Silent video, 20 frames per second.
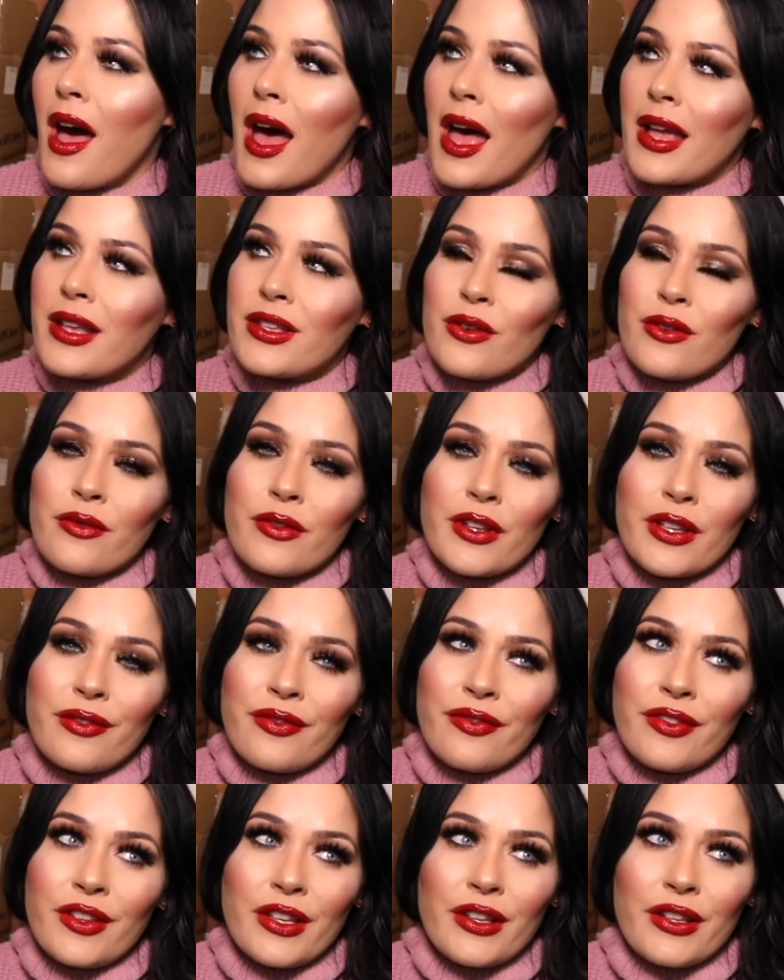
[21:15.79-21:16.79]
I don't really
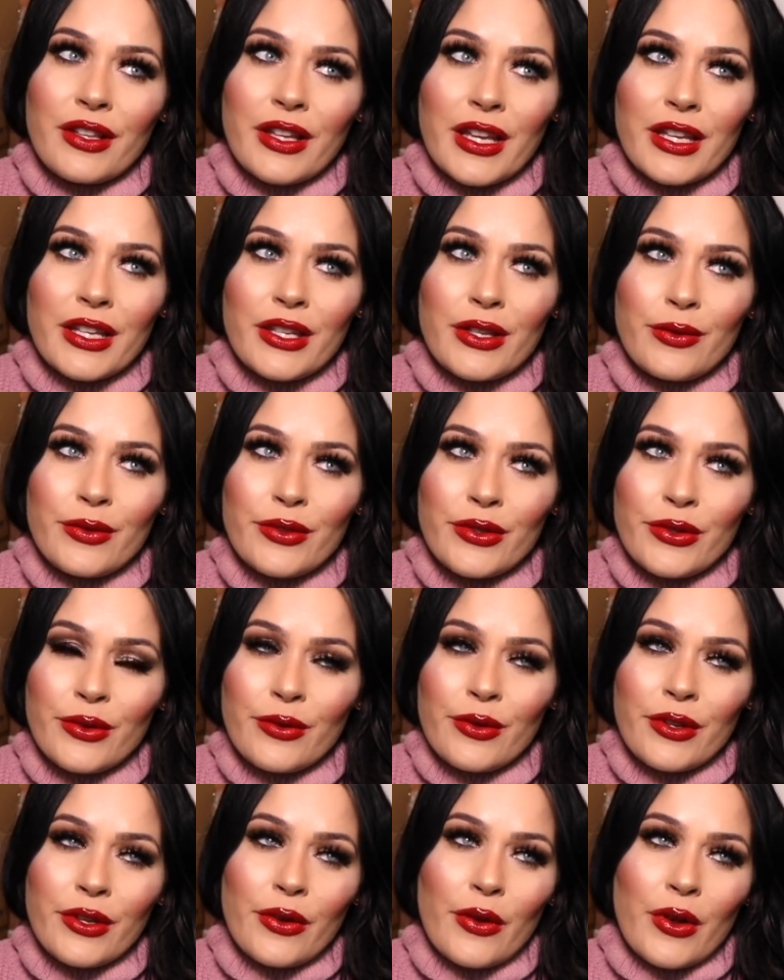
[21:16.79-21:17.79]
feel like
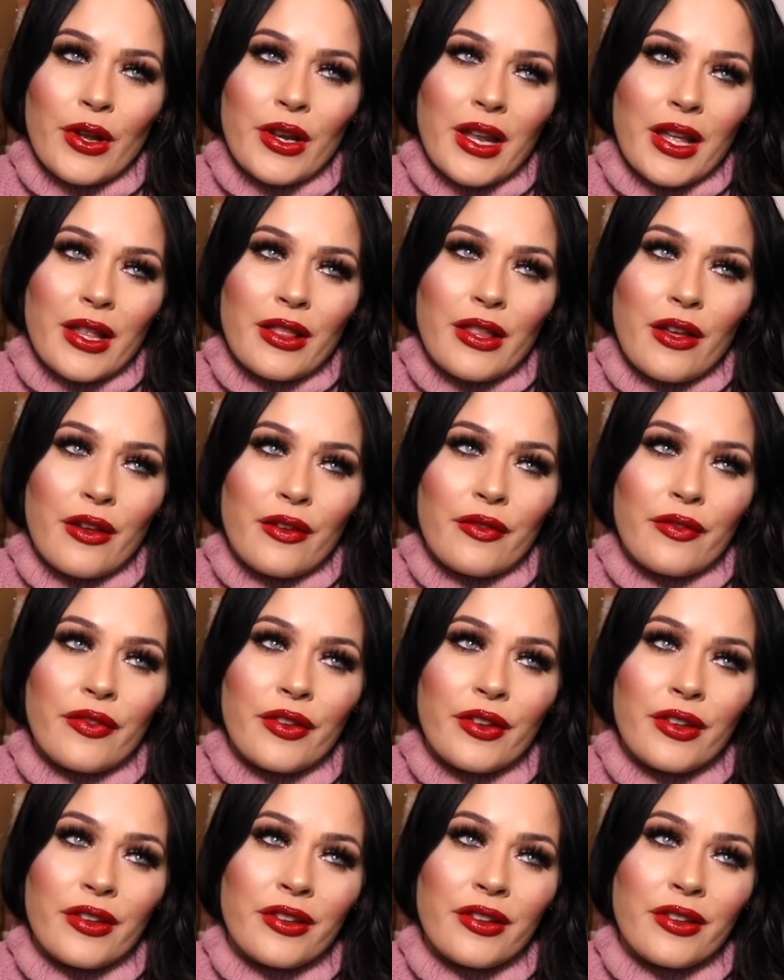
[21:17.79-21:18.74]
YouTube, you know, and I love,